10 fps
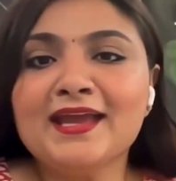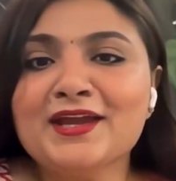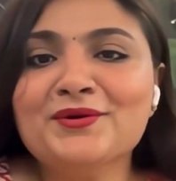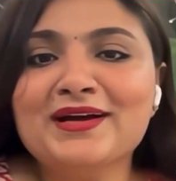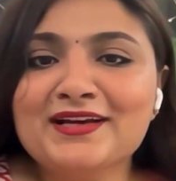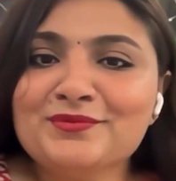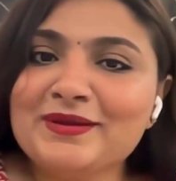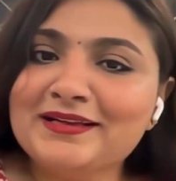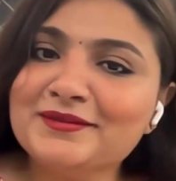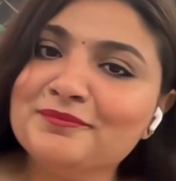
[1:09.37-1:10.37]
Hey, you guys,
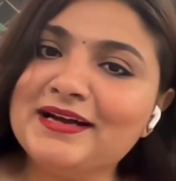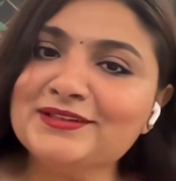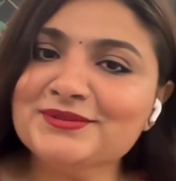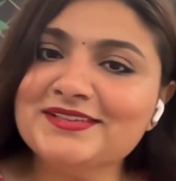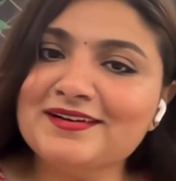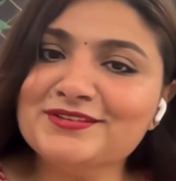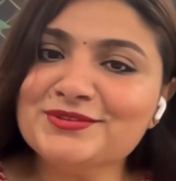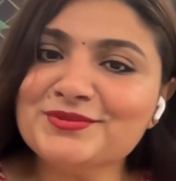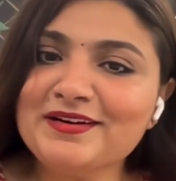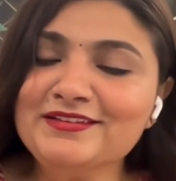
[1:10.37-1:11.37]
welcome back to the Arts
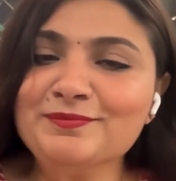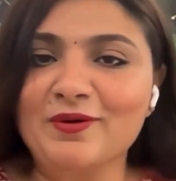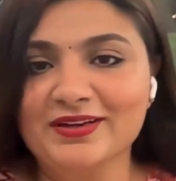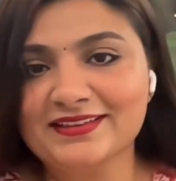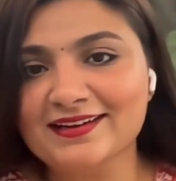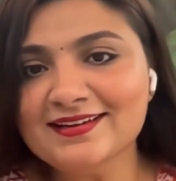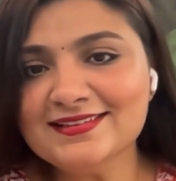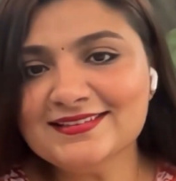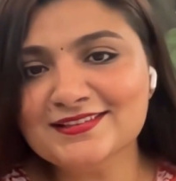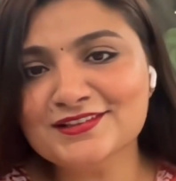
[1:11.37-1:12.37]
to Hearts
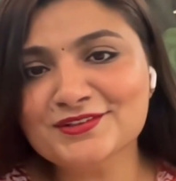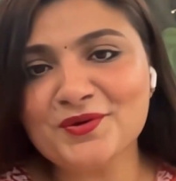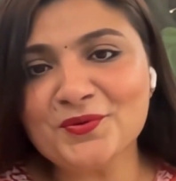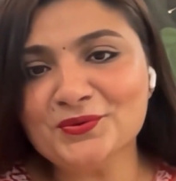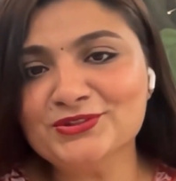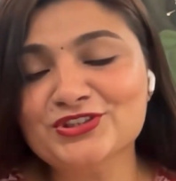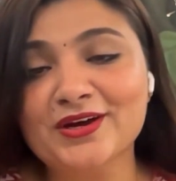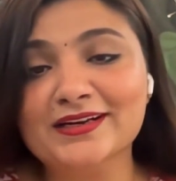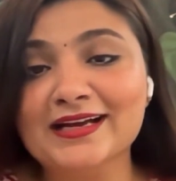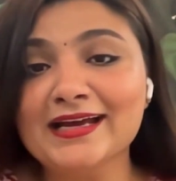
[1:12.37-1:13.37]
podcast. This is your host,
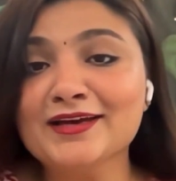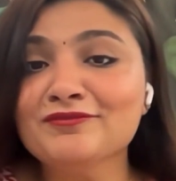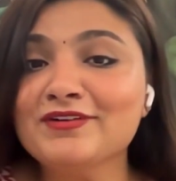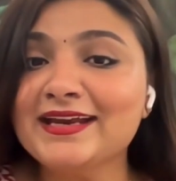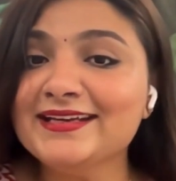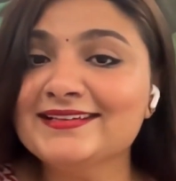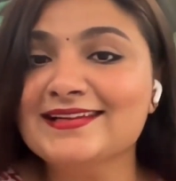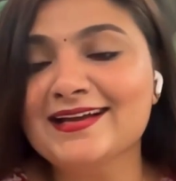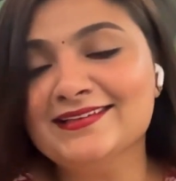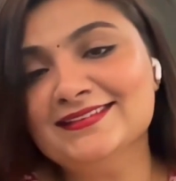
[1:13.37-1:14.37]
Charuka, and I'm very
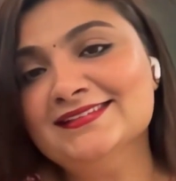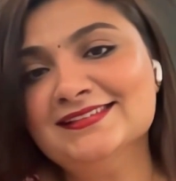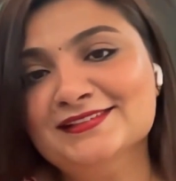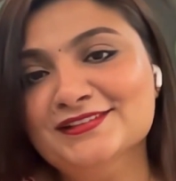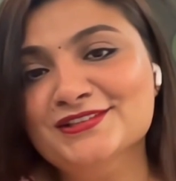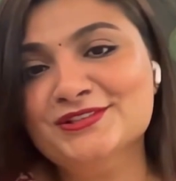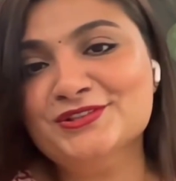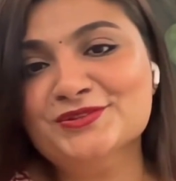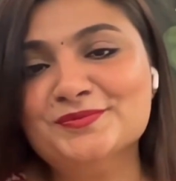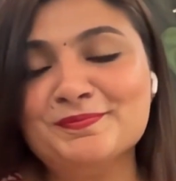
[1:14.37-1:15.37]
excited
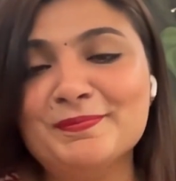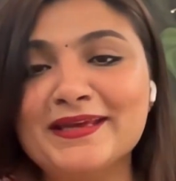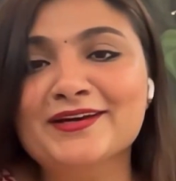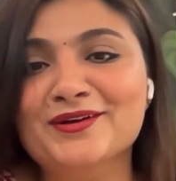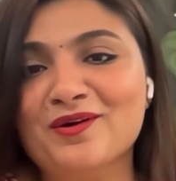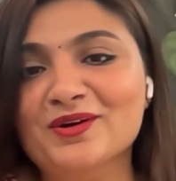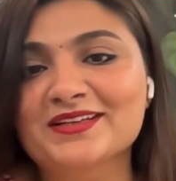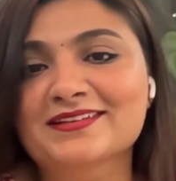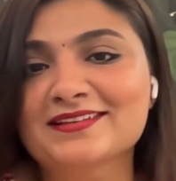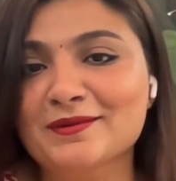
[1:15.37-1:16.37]
to be recording
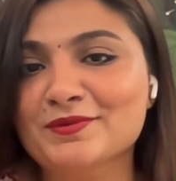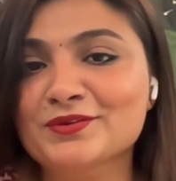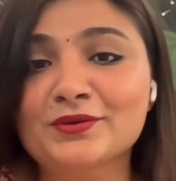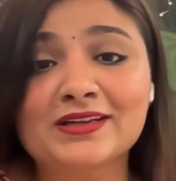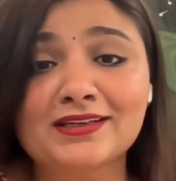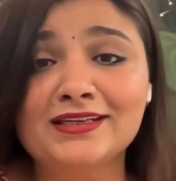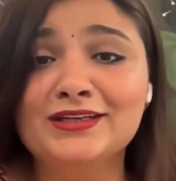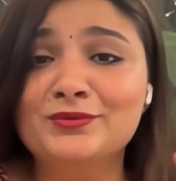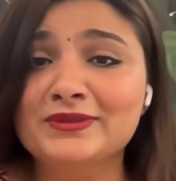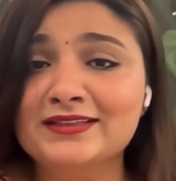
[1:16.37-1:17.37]
this episode and
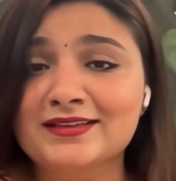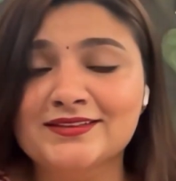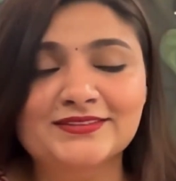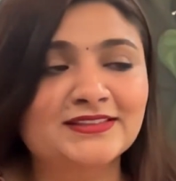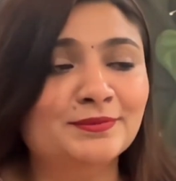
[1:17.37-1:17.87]
equally nervous.